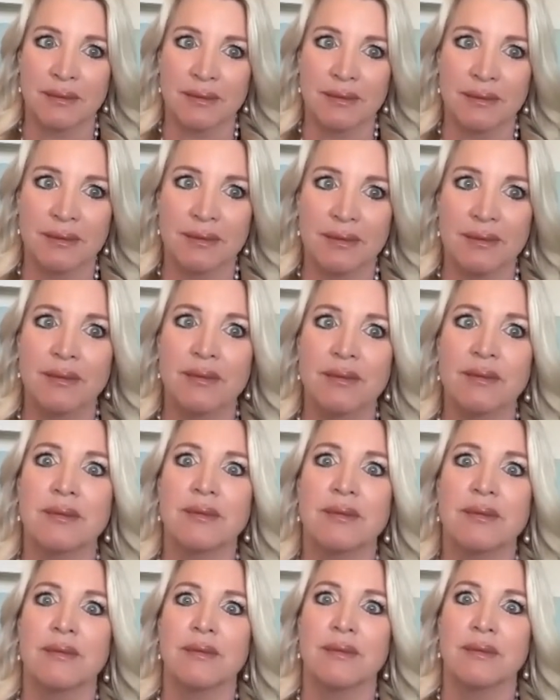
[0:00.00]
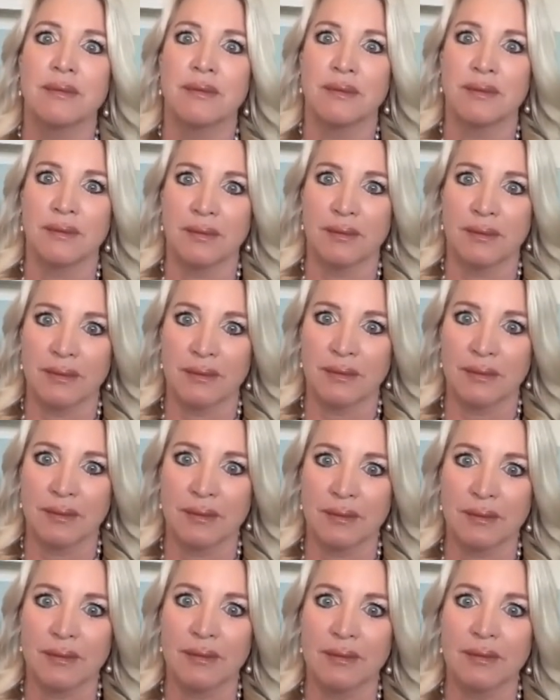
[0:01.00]

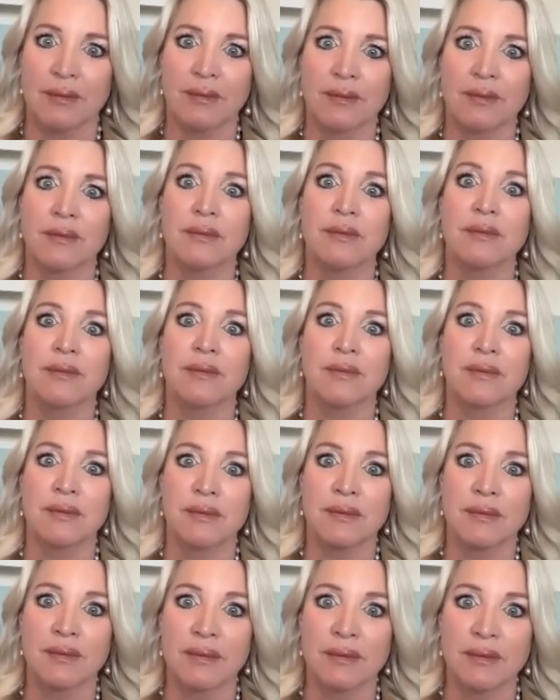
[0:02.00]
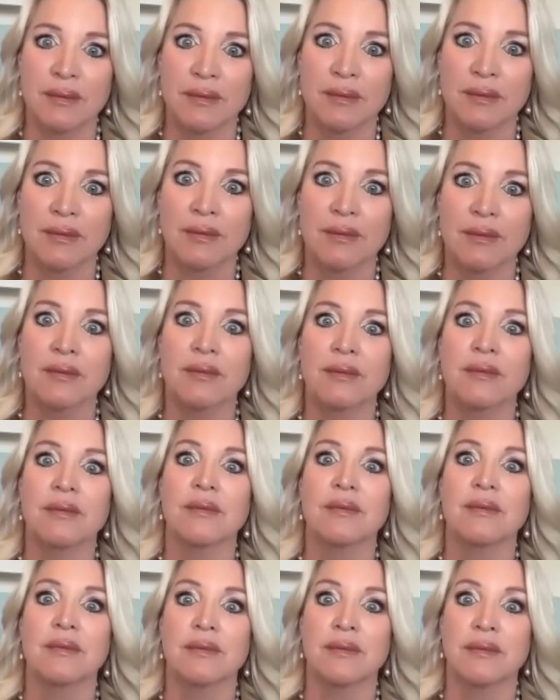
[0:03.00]

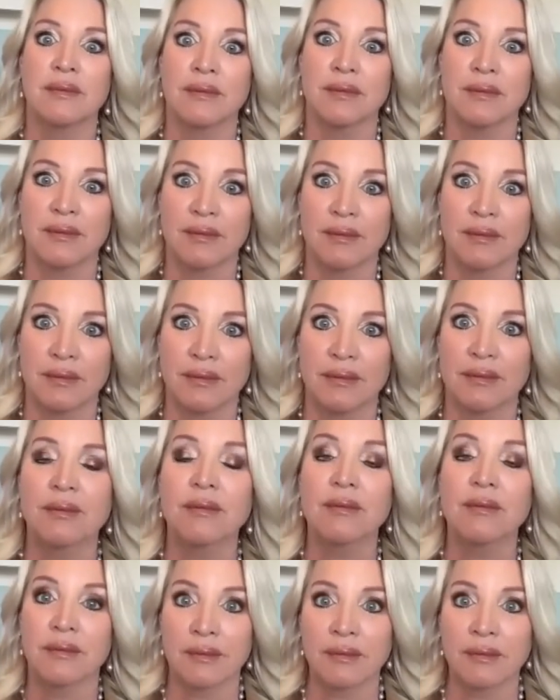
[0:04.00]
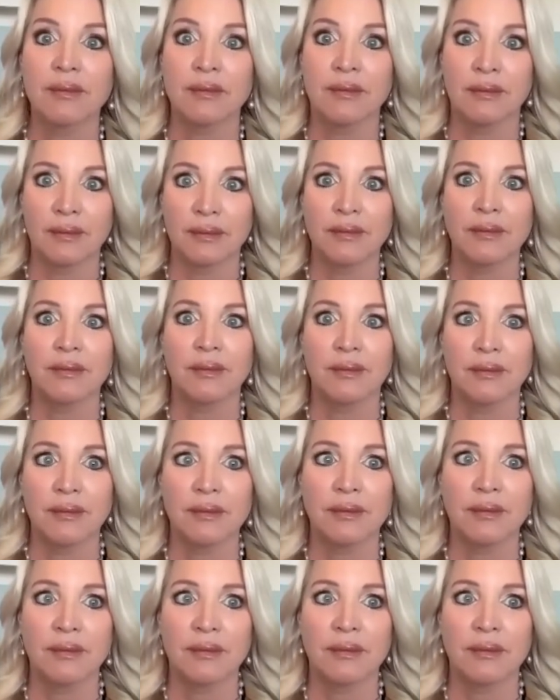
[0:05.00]

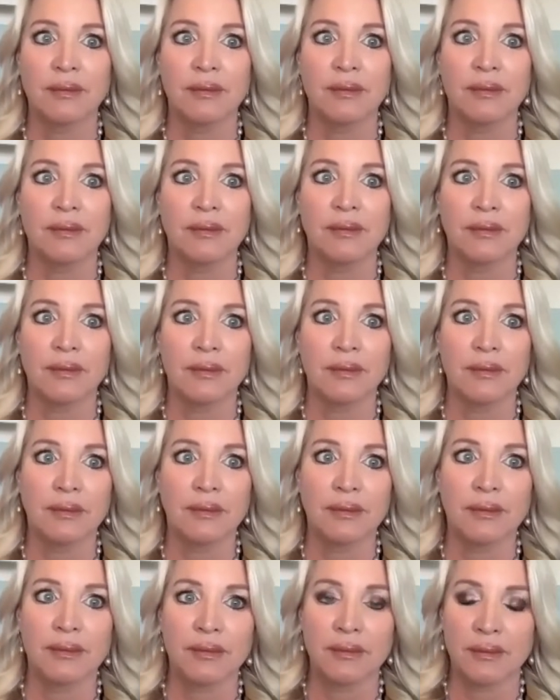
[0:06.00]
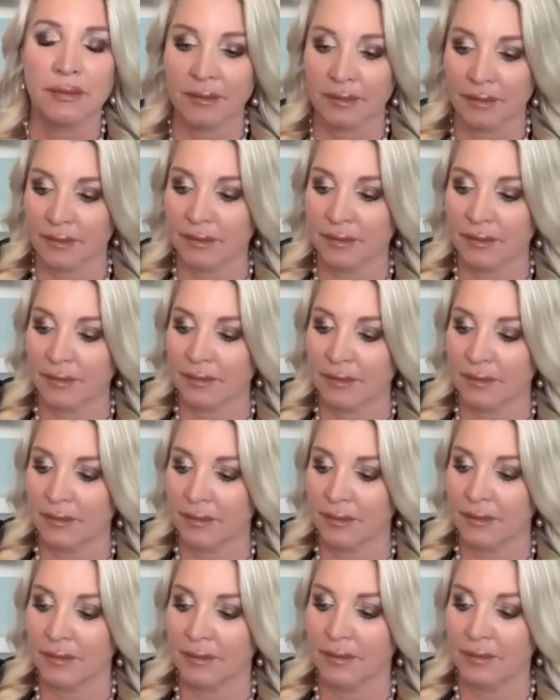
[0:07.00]
(silent)